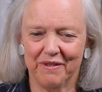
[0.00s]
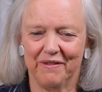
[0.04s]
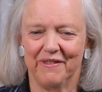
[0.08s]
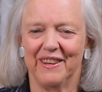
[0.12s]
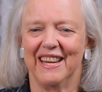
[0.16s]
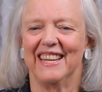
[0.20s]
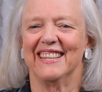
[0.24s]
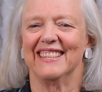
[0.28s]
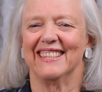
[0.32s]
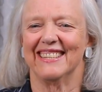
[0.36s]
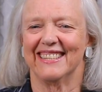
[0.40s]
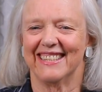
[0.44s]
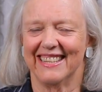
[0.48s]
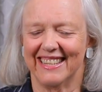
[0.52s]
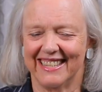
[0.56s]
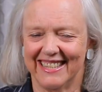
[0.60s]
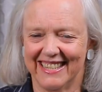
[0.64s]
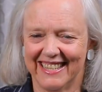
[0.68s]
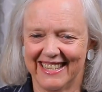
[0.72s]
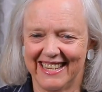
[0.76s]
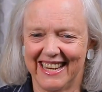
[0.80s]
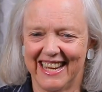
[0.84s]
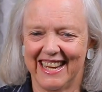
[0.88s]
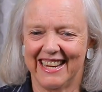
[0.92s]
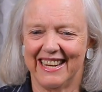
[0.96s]
events that
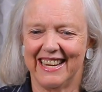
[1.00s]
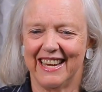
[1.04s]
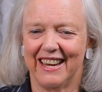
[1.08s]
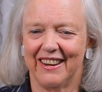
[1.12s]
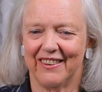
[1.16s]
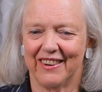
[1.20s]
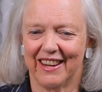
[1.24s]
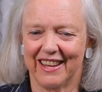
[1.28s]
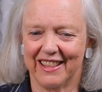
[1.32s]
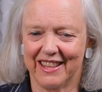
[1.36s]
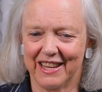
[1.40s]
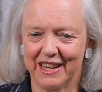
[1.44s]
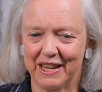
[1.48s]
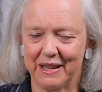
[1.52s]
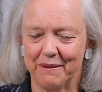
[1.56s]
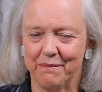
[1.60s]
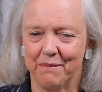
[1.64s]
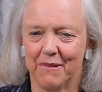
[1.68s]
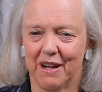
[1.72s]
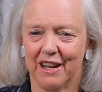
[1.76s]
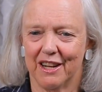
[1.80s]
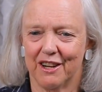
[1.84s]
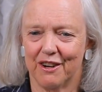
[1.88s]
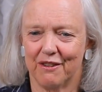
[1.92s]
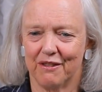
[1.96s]
stand out, I think, in
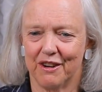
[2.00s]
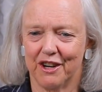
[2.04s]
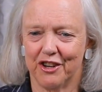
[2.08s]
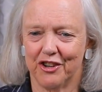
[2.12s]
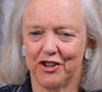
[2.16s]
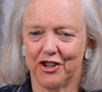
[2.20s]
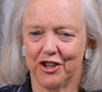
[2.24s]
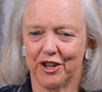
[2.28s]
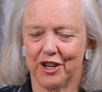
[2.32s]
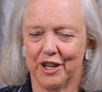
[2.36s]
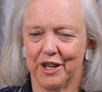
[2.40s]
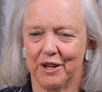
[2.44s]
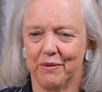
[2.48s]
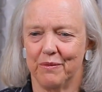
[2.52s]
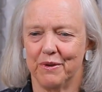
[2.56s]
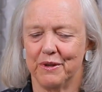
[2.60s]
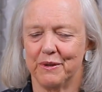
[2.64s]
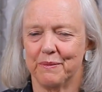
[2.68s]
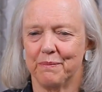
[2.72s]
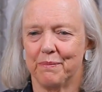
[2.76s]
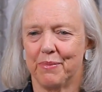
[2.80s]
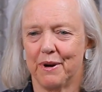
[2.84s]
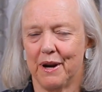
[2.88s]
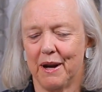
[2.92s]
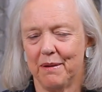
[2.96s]
my career journey
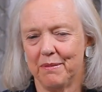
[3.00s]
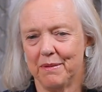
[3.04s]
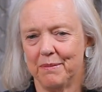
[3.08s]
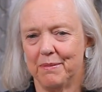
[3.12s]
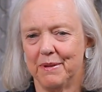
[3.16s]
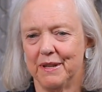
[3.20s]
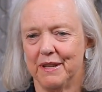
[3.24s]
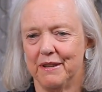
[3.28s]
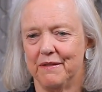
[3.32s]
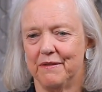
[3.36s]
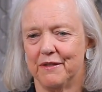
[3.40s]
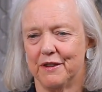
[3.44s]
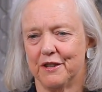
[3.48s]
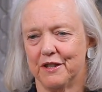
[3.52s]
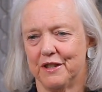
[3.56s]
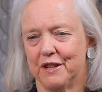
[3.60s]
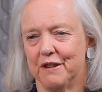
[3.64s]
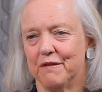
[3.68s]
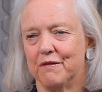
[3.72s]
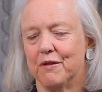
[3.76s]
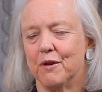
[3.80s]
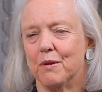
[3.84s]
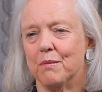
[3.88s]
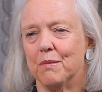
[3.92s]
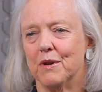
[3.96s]
was probably first
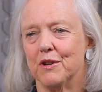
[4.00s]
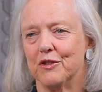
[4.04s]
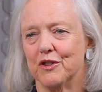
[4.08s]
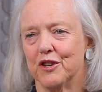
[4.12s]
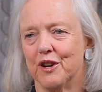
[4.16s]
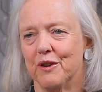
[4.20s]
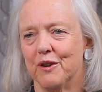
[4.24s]
and foremost